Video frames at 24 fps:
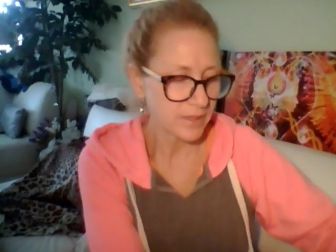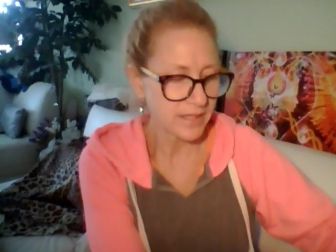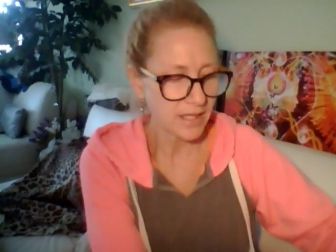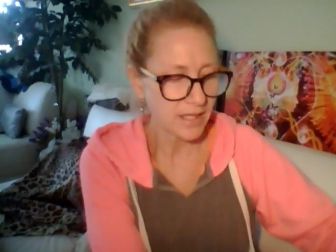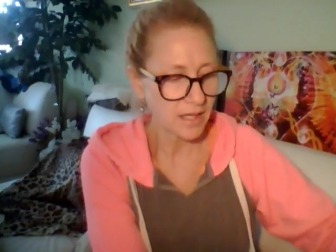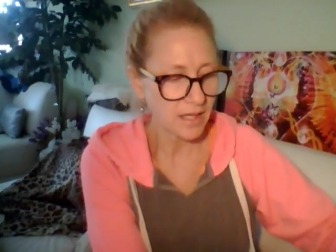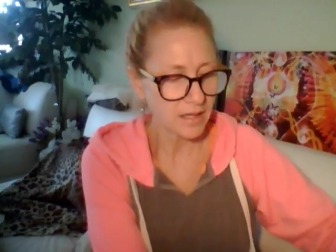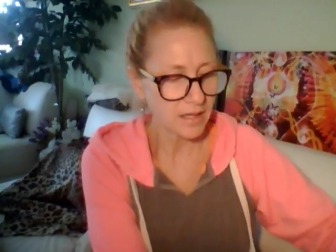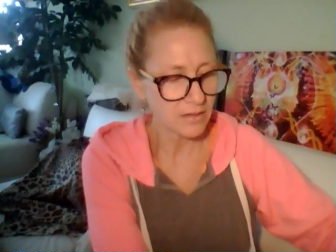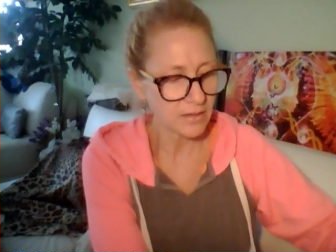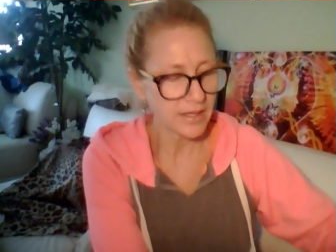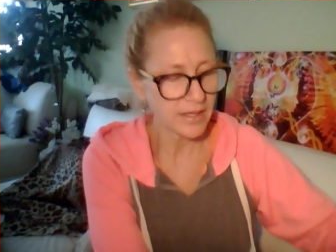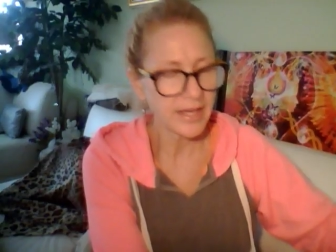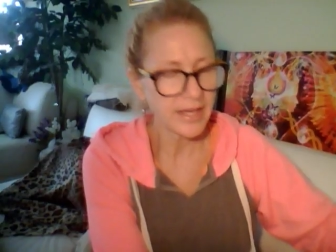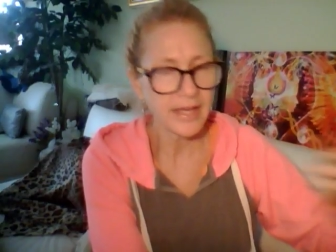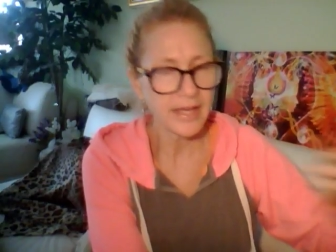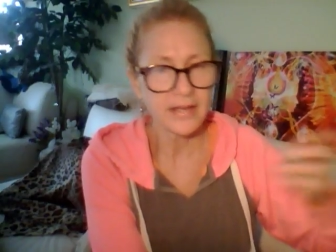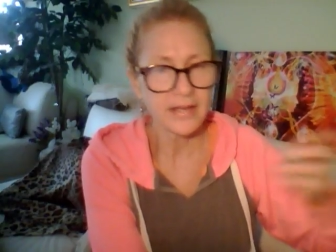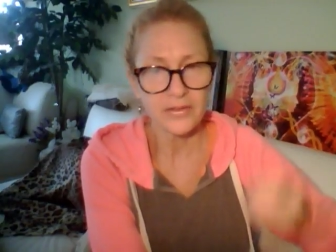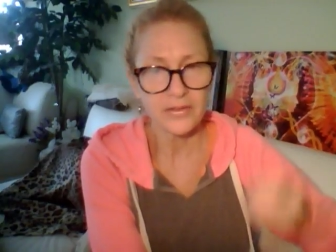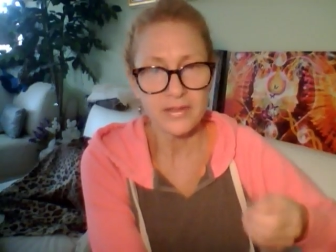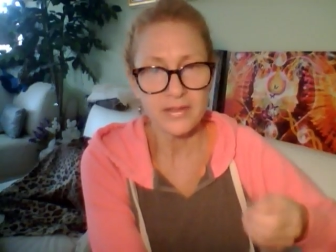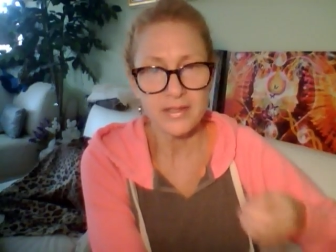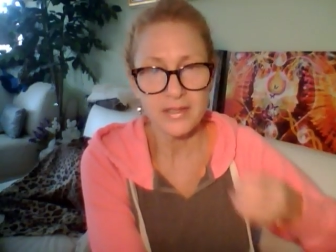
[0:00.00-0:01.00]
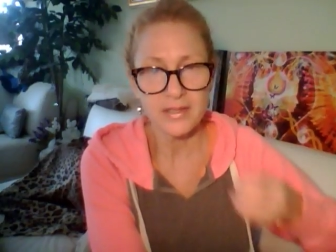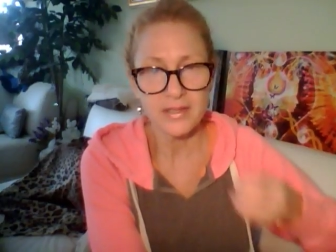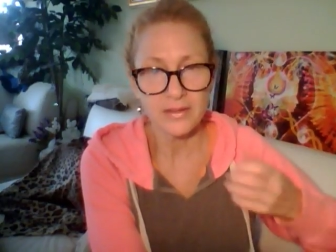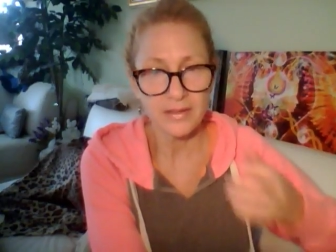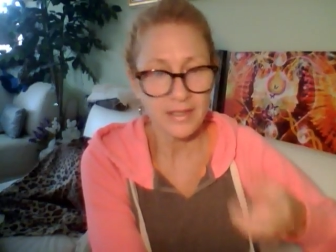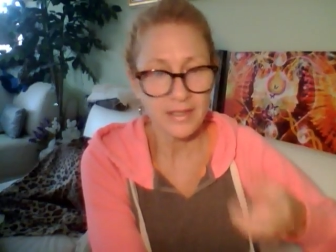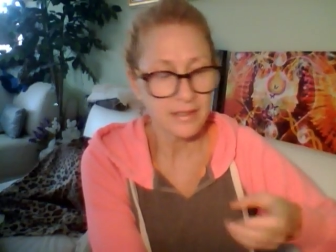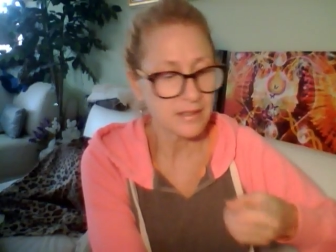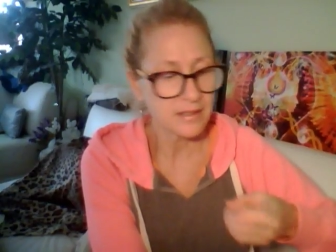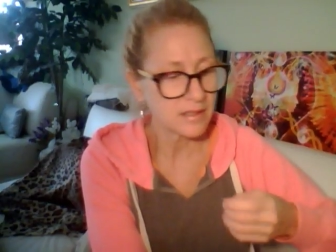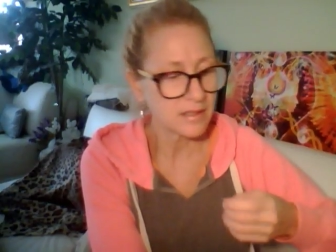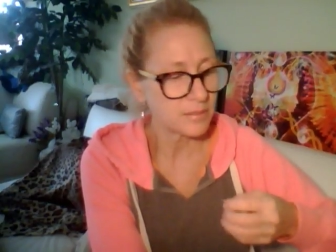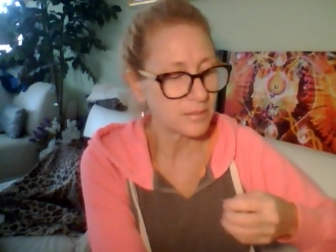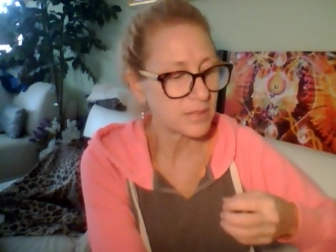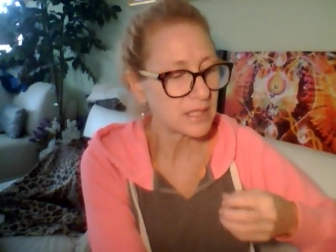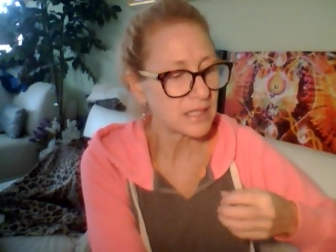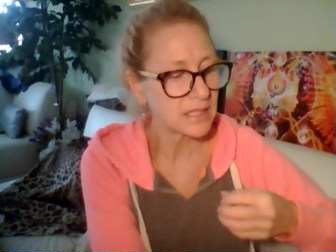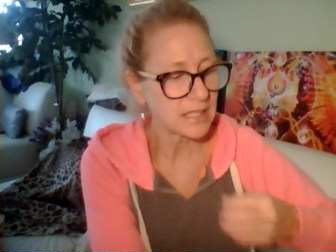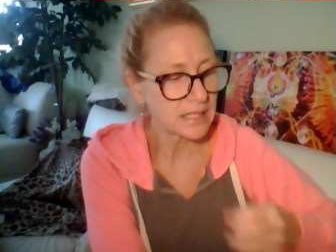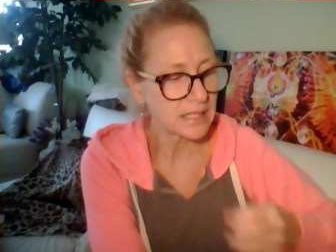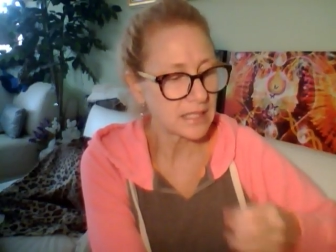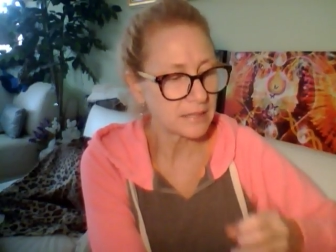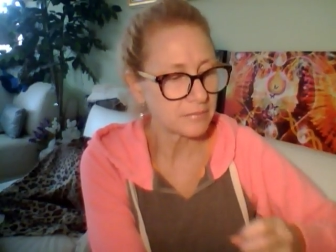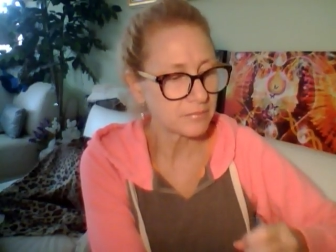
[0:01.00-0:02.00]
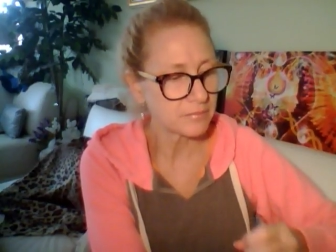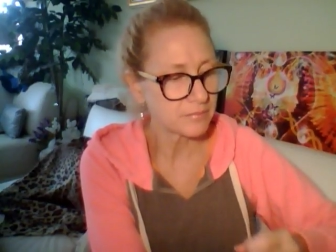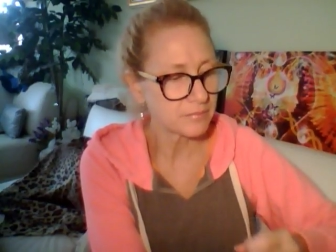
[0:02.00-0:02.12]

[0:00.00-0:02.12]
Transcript: But the other candle still needs to be lit.